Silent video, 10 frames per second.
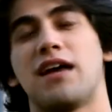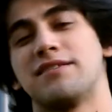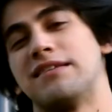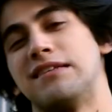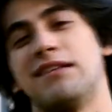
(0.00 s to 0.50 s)

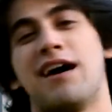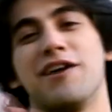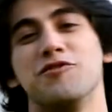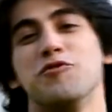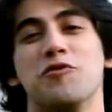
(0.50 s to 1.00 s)
As in,
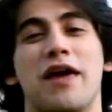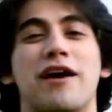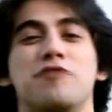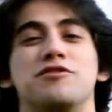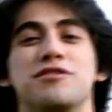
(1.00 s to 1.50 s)
I do
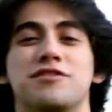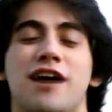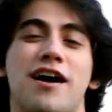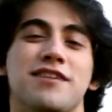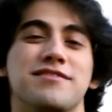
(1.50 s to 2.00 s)
languages,
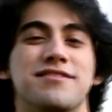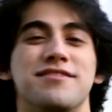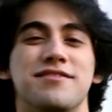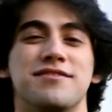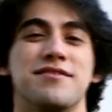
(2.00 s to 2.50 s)

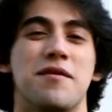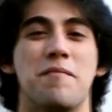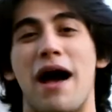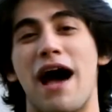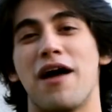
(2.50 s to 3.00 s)
sciences,
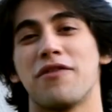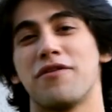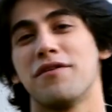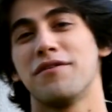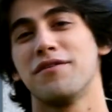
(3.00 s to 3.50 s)
math,
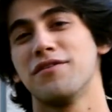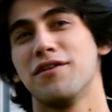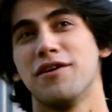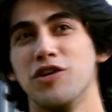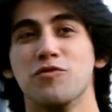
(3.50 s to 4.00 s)

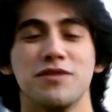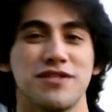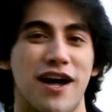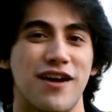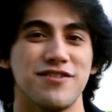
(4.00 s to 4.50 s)
human
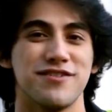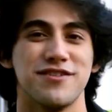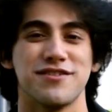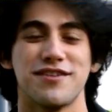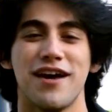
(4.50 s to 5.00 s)

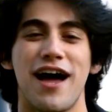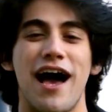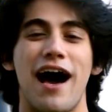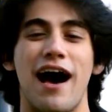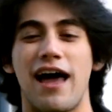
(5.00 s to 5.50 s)
sciences,
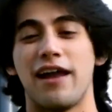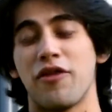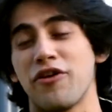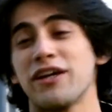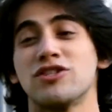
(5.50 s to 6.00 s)
and I
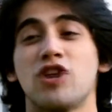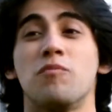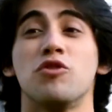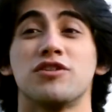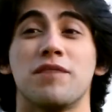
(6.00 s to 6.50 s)
think it's
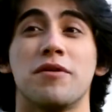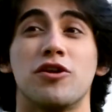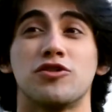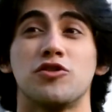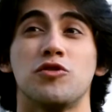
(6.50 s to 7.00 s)
somewhat
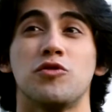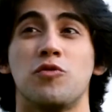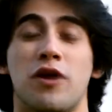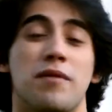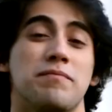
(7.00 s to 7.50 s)
similar to
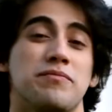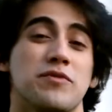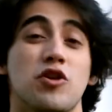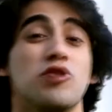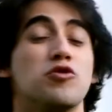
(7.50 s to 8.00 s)
what
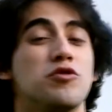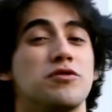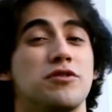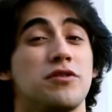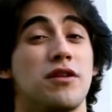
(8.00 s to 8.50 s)
I'm gonna do
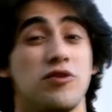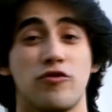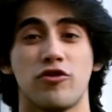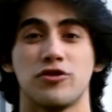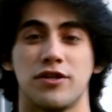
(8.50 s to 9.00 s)
in
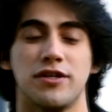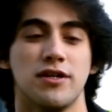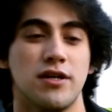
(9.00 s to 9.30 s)
university.